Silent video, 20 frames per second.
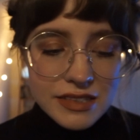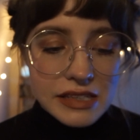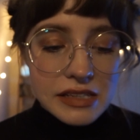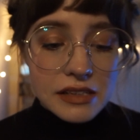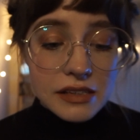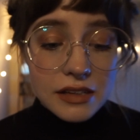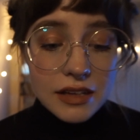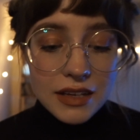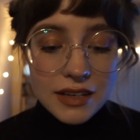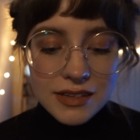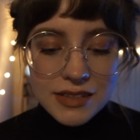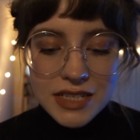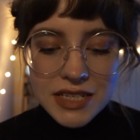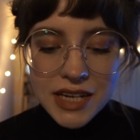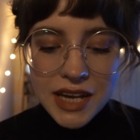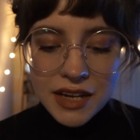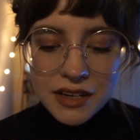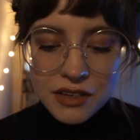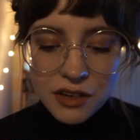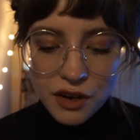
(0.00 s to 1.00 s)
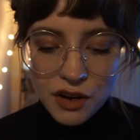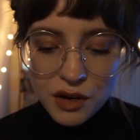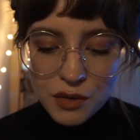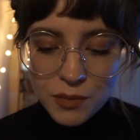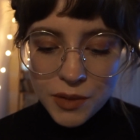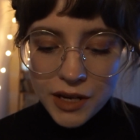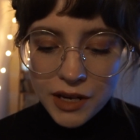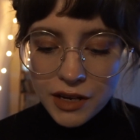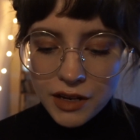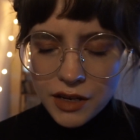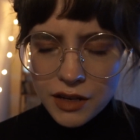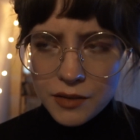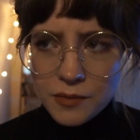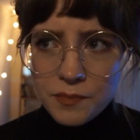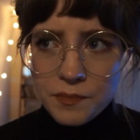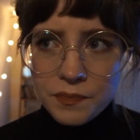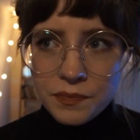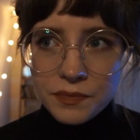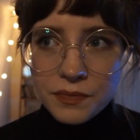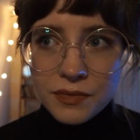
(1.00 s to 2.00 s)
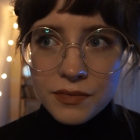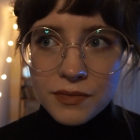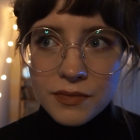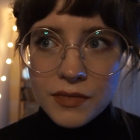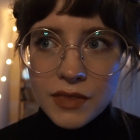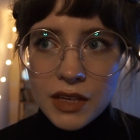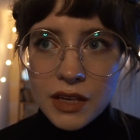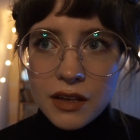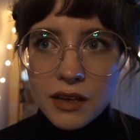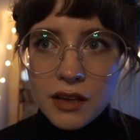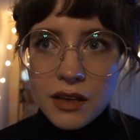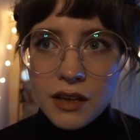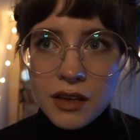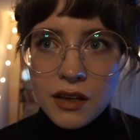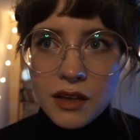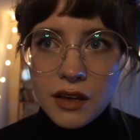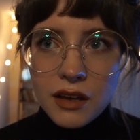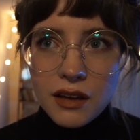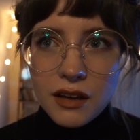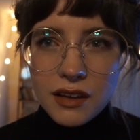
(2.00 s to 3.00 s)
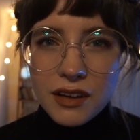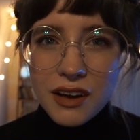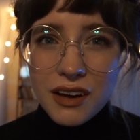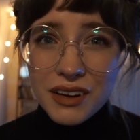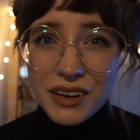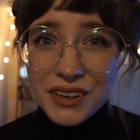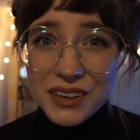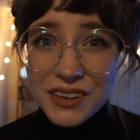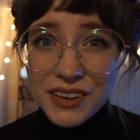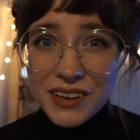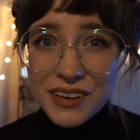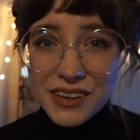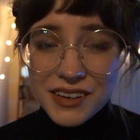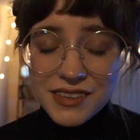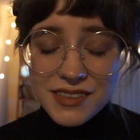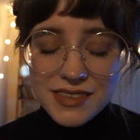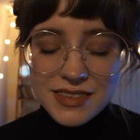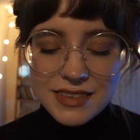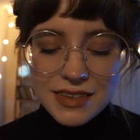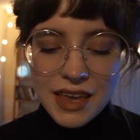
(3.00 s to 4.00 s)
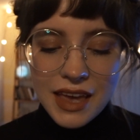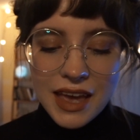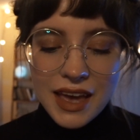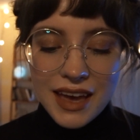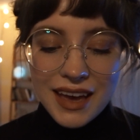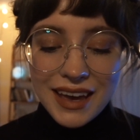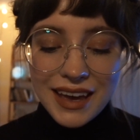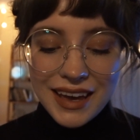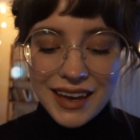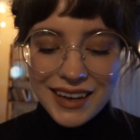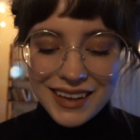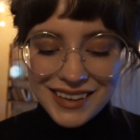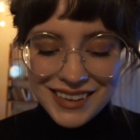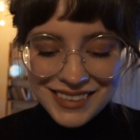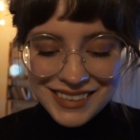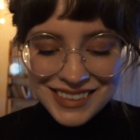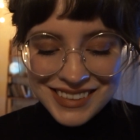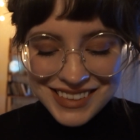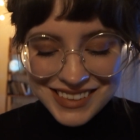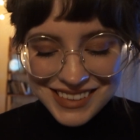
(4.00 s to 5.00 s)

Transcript: an indie dyed yarn by Akara Yarns, and